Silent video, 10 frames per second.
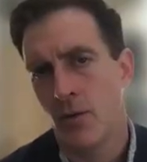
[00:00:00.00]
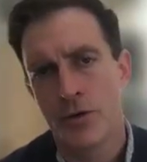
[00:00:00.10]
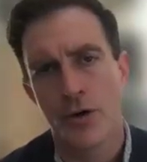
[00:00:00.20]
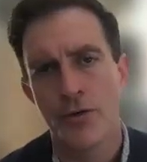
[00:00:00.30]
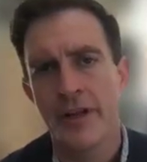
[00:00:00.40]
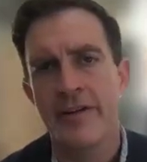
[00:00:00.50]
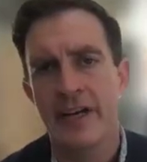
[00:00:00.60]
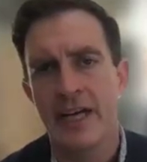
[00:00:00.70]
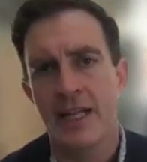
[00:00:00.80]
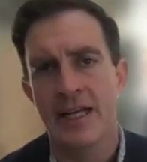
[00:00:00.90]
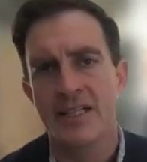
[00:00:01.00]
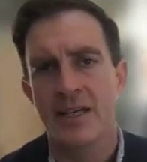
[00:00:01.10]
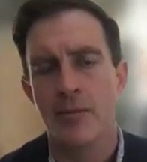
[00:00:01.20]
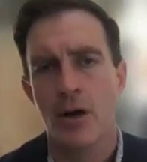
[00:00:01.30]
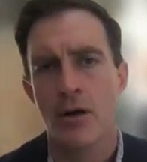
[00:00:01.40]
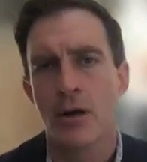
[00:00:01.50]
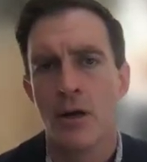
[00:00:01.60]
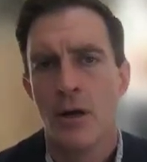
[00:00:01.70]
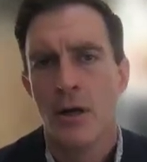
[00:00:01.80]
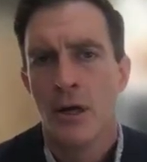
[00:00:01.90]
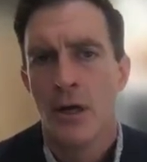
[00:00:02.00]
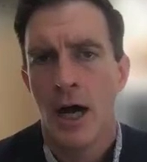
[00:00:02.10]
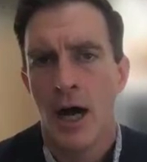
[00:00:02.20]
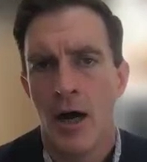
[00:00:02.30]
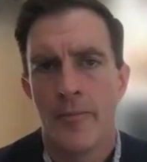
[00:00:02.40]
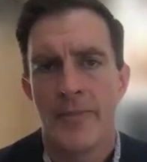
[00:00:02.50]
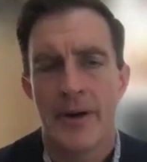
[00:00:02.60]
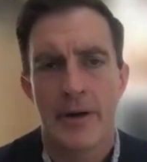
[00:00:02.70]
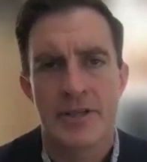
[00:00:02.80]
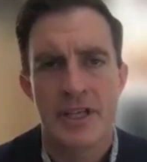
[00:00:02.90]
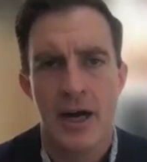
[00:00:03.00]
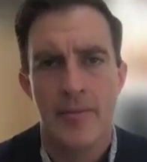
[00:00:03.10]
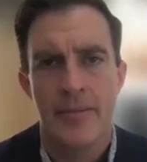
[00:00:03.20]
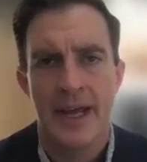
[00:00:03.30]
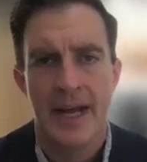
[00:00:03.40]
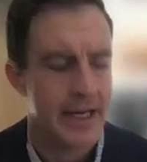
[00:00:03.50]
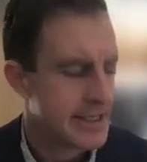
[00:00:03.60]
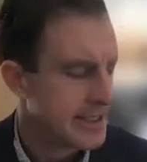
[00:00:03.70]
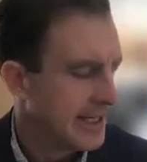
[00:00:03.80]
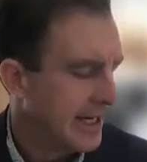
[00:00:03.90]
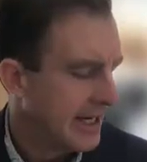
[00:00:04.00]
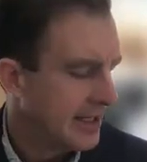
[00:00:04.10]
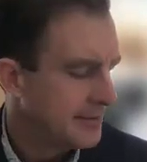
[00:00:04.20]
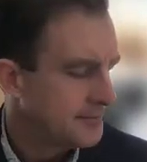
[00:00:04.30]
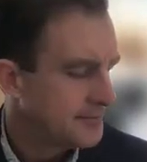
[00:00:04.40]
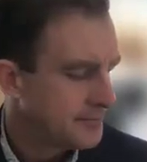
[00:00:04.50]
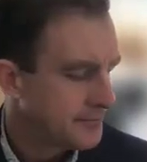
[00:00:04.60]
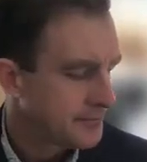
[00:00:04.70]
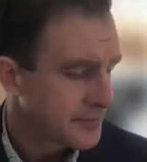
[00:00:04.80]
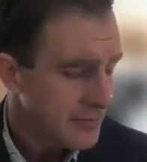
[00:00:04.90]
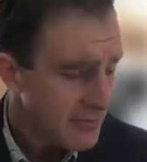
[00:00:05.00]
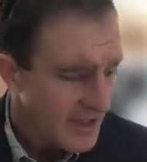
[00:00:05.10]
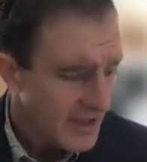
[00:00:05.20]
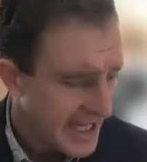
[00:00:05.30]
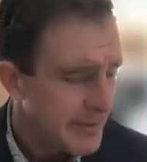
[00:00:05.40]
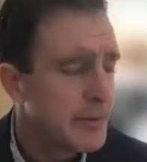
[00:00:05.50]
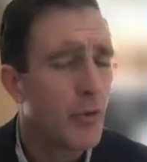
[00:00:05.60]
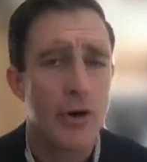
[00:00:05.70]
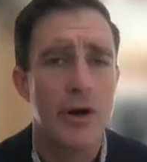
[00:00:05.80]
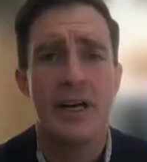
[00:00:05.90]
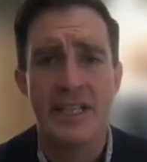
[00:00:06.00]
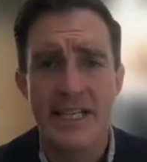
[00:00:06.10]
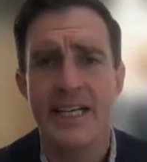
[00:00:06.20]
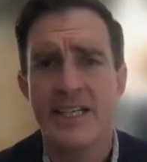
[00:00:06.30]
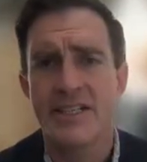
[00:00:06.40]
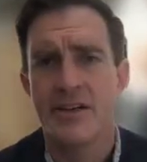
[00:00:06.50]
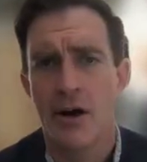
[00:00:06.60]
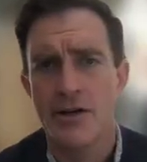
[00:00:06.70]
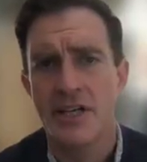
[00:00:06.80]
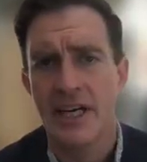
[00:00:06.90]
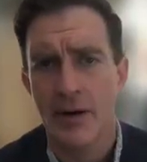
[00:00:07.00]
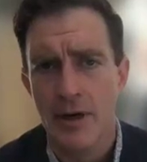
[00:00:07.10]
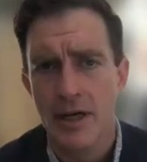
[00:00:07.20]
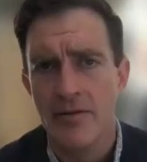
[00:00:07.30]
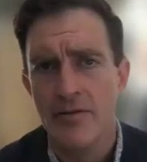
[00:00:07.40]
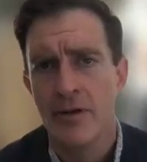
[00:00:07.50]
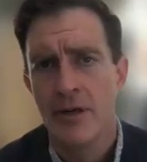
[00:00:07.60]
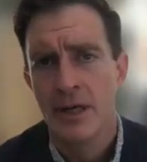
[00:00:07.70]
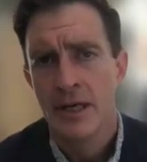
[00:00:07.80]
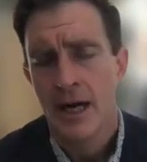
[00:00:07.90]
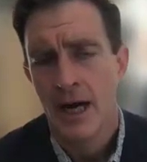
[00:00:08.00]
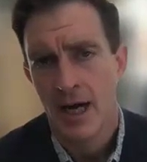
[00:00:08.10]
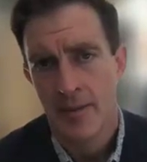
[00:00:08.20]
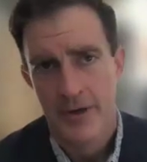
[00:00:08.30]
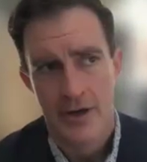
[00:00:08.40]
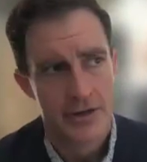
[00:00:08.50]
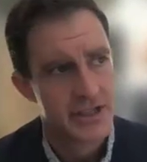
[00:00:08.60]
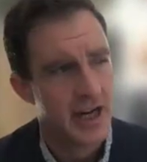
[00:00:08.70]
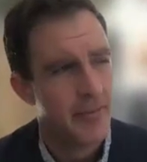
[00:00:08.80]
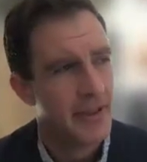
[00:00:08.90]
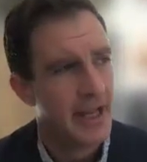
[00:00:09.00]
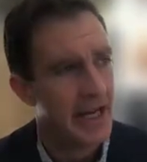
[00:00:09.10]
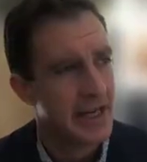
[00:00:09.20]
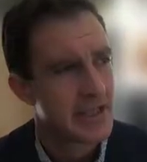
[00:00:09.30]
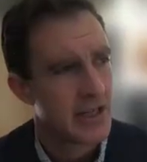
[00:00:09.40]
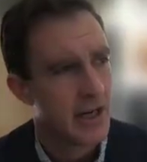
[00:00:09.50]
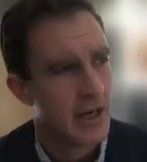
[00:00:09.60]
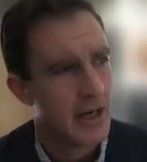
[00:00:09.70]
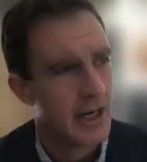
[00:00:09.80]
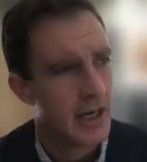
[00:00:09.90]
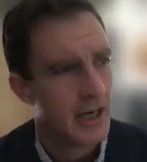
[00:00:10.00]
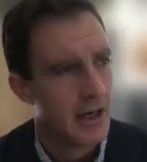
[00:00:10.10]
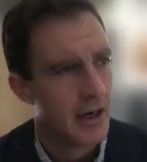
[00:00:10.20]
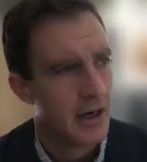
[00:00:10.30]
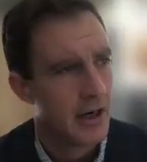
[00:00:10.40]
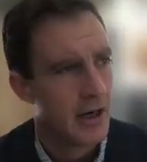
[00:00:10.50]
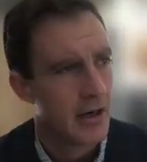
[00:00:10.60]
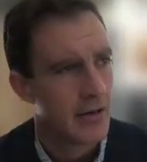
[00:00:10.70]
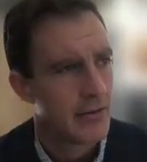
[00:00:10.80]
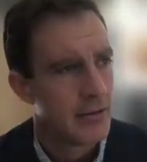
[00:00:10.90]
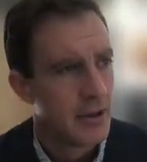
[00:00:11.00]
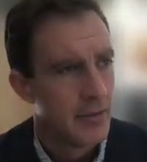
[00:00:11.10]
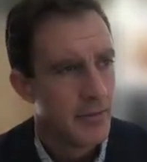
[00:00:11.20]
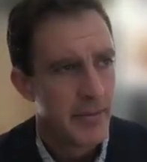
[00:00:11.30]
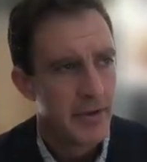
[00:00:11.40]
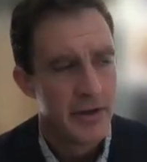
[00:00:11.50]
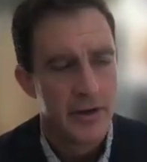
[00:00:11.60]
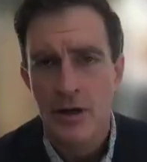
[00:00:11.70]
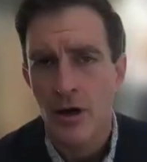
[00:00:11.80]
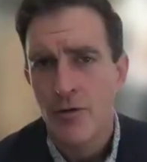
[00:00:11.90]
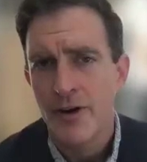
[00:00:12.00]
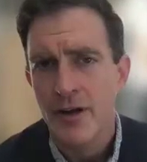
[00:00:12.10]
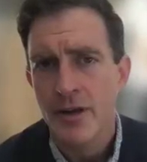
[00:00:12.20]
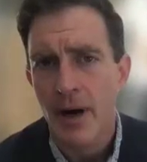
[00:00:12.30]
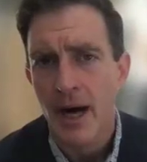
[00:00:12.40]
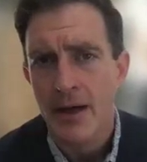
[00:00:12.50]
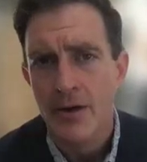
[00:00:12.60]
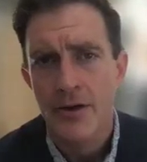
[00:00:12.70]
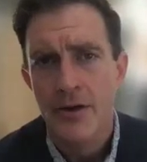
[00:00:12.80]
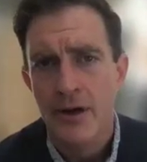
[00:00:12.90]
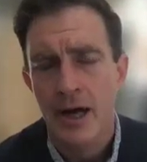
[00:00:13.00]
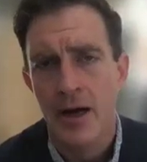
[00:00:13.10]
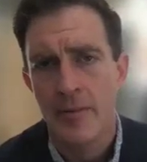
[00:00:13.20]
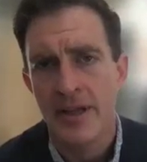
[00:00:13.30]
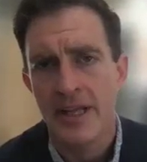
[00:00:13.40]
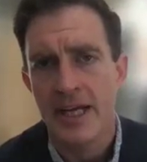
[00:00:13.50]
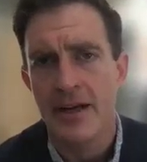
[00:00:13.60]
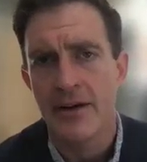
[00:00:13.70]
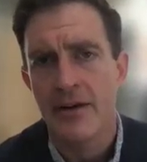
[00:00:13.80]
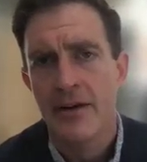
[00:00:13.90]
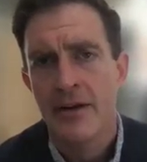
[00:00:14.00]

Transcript: don't leave any lasting mark. There are some that can be more insidious and hard to get rid of. There are some that might be, fairly mild in the end,